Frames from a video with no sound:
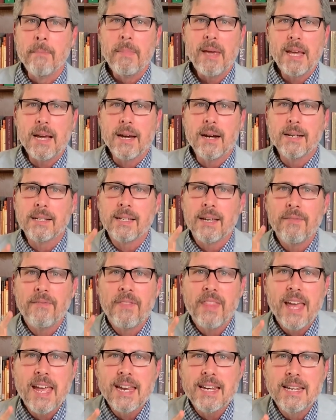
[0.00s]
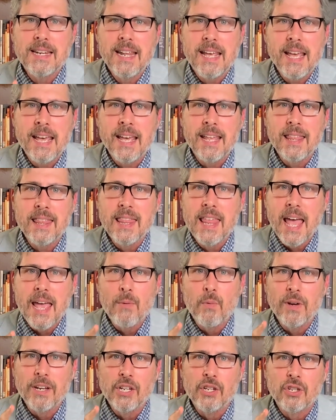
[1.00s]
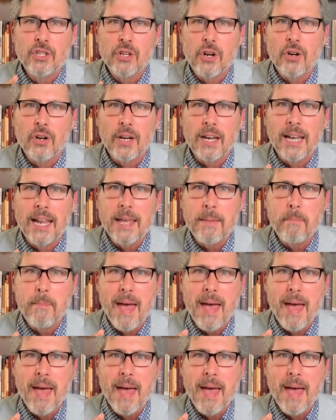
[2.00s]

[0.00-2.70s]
because if they did, they would certainly